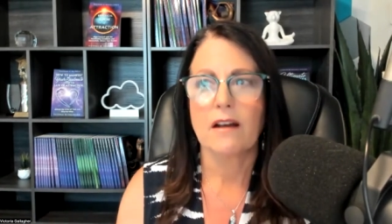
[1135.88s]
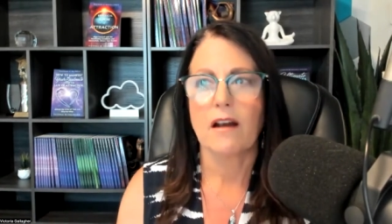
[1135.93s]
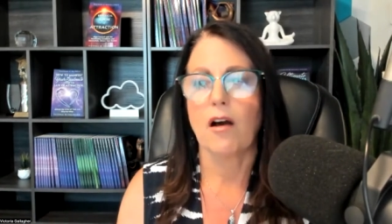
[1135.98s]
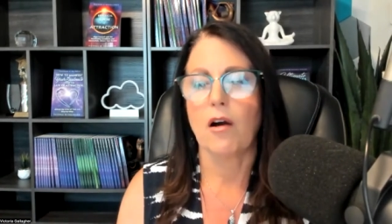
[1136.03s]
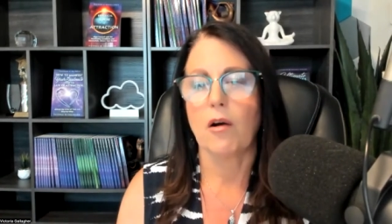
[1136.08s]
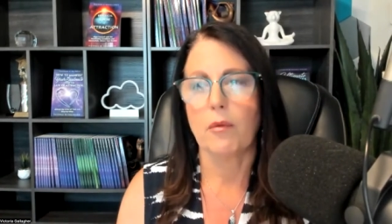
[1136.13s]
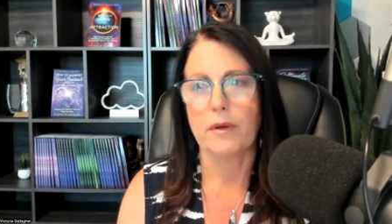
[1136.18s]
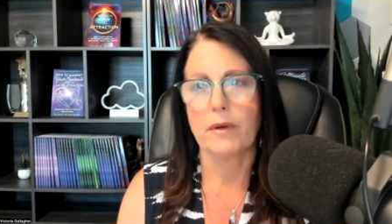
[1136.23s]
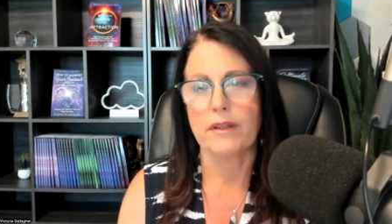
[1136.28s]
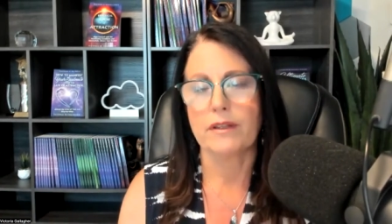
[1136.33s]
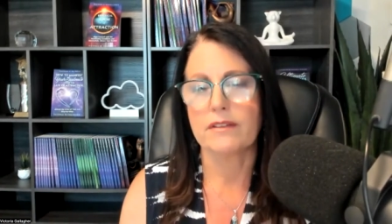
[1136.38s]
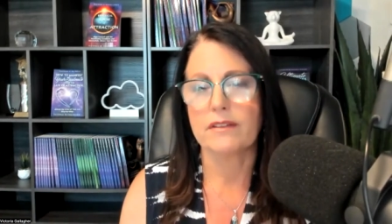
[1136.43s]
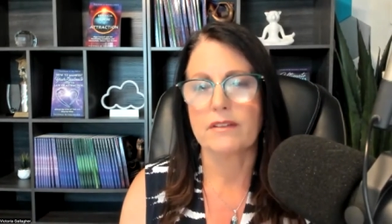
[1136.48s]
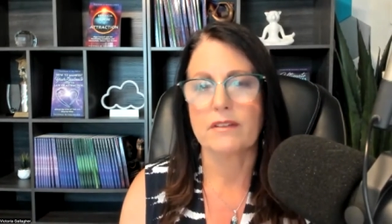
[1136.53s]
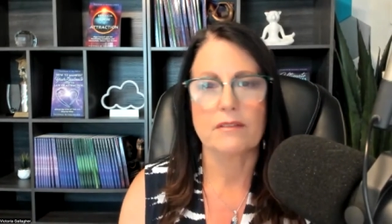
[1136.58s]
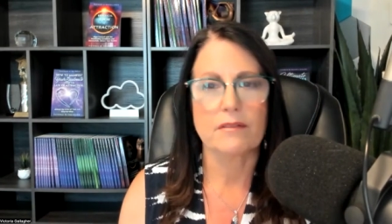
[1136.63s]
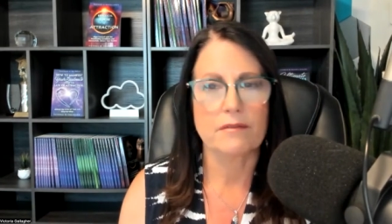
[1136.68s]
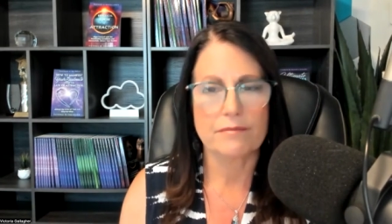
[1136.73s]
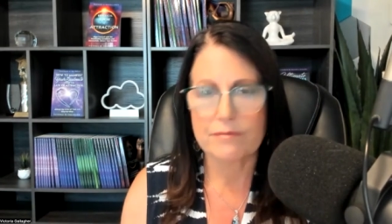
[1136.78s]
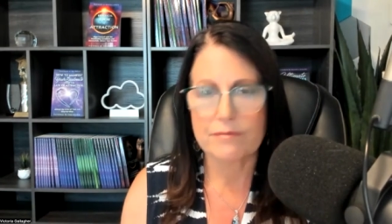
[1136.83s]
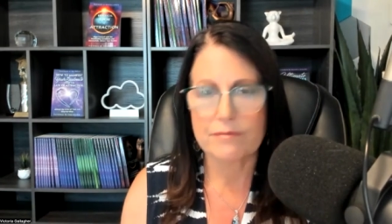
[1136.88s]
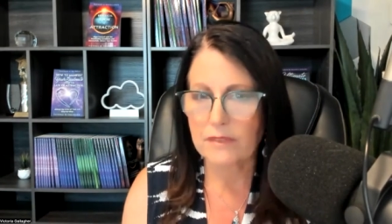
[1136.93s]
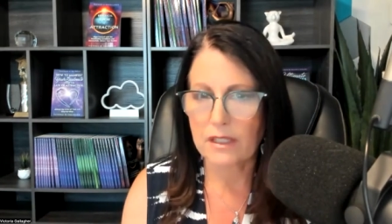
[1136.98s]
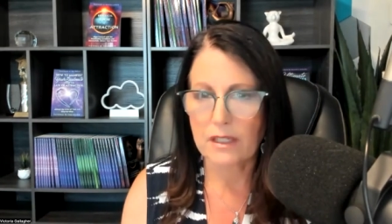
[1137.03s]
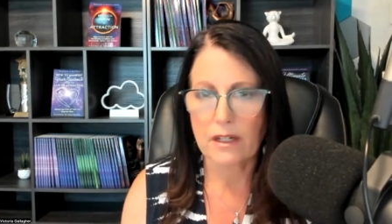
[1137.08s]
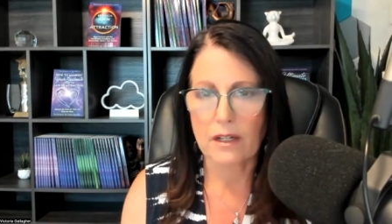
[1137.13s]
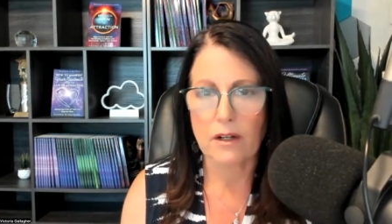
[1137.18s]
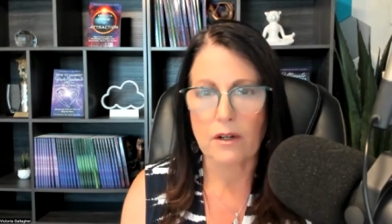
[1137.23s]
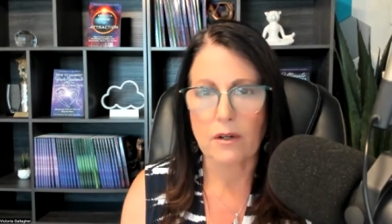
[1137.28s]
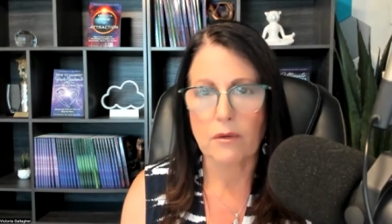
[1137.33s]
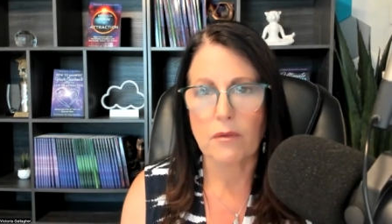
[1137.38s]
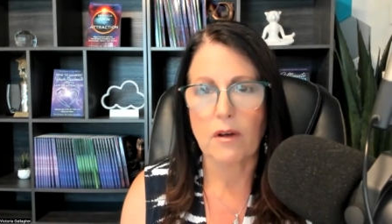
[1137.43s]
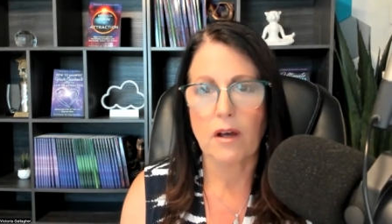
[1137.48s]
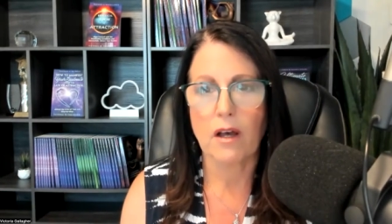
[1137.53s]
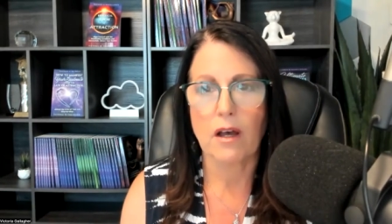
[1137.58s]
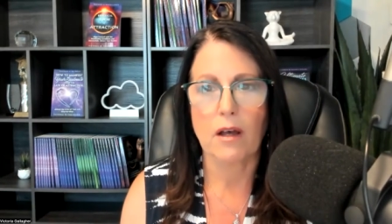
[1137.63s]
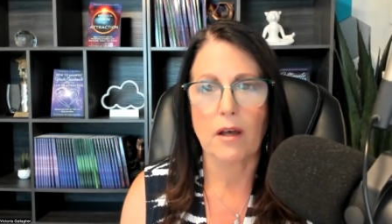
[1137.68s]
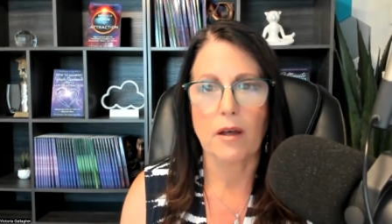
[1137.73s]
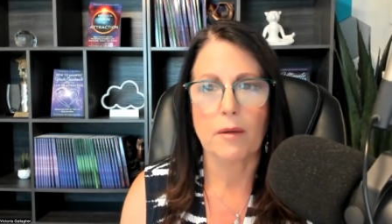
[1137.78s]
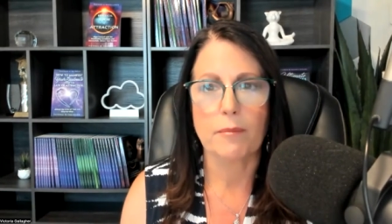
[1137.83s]
always, you know,
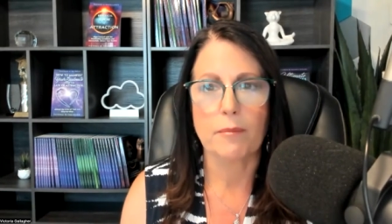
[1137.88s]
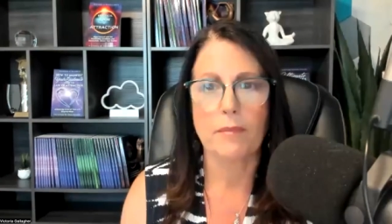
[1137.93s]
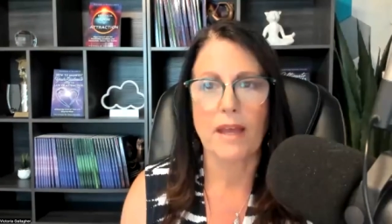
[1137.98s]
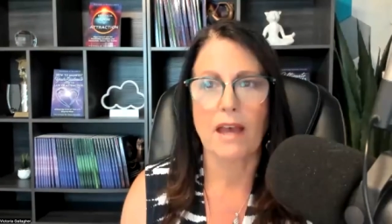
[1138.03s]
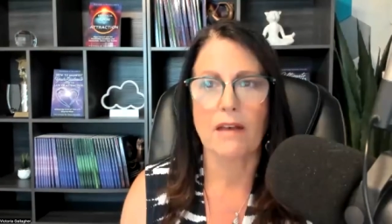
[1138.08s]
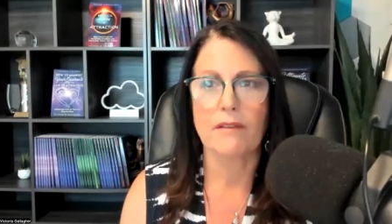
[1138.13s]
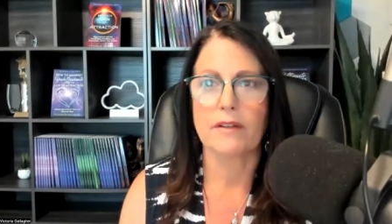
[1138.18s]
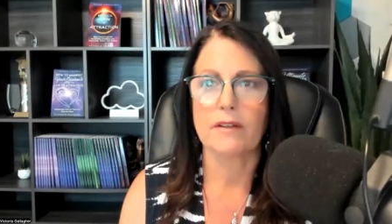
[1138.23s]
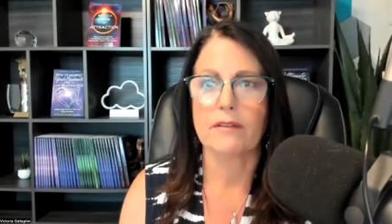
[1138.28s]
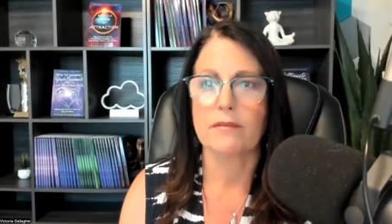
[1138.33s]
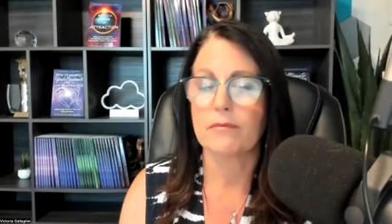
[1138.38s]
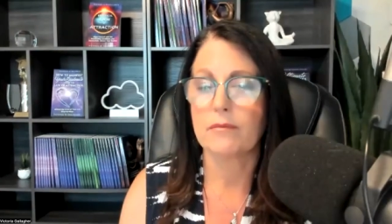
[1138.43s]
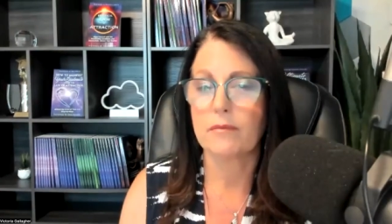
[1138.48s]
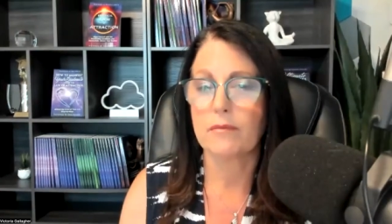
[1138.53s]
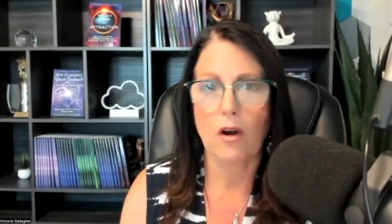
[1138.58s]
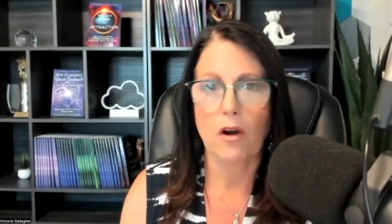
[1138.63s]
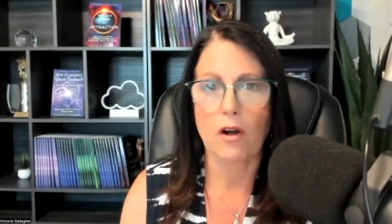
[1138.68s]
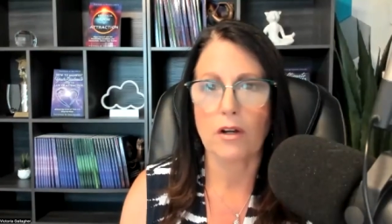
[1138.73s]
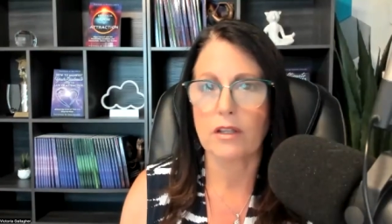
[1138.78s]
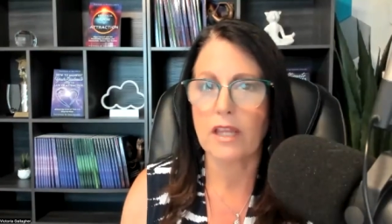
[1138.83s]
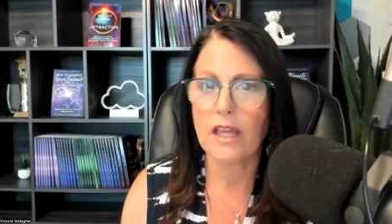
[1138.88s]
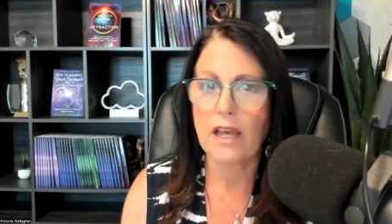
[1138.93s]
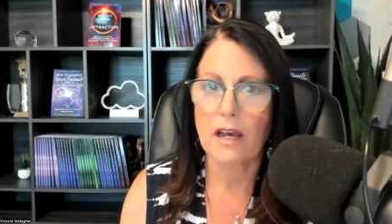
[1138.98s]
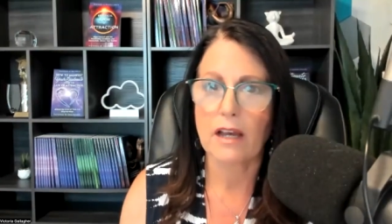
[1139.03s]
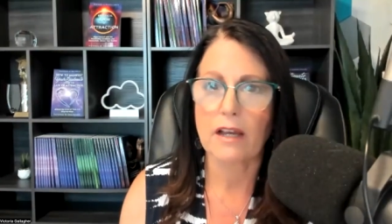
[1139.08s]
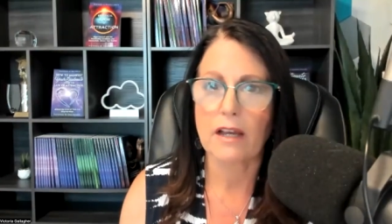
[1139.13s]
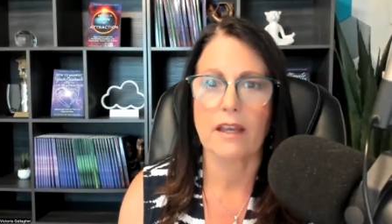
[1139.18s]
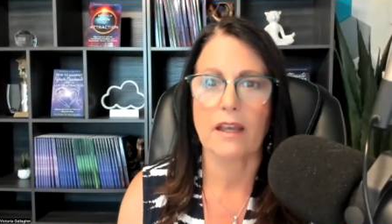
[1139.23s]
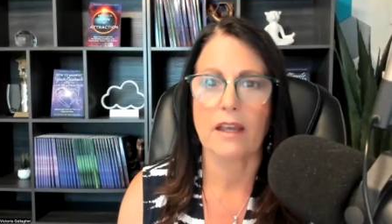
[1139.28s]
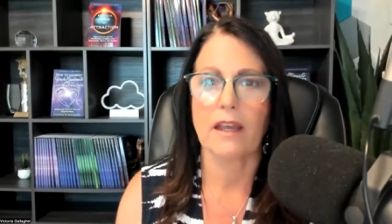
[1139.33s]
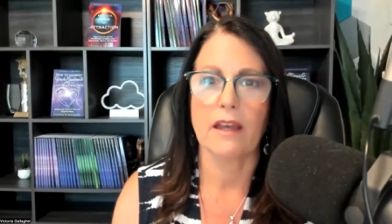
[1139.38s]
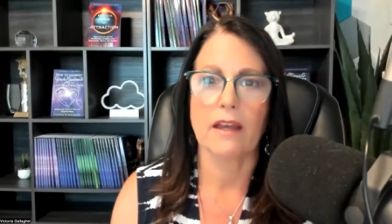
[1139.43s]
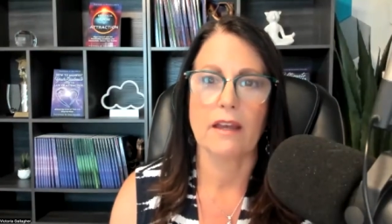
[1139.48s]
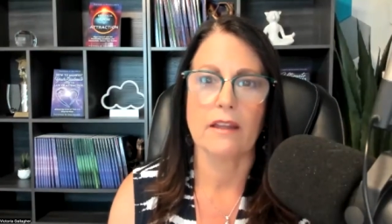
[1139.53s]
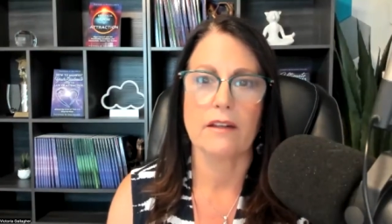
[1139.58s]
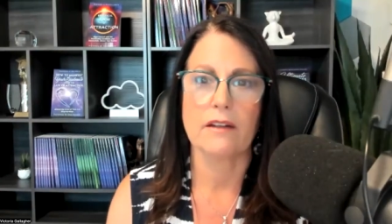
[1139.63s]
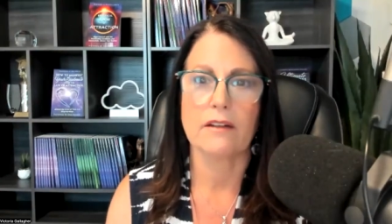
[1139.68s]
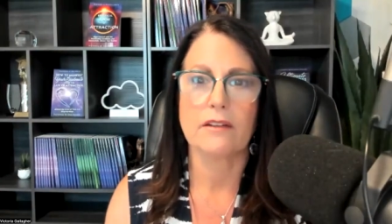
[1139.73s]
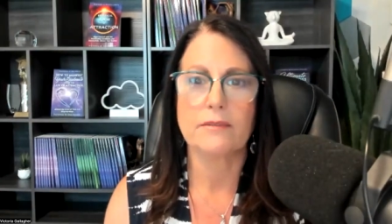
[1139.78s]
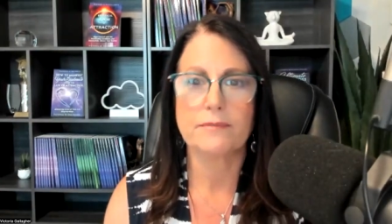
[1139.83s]
um, having hard luck
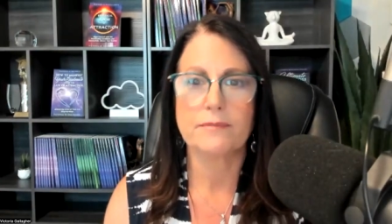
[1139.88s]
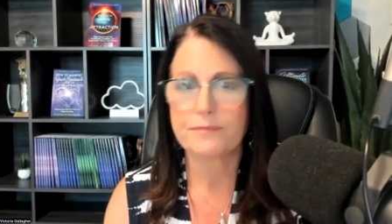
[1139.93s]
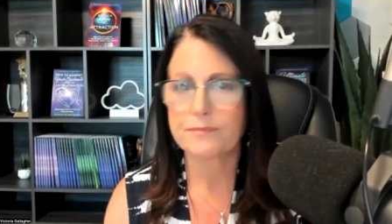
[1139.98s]
and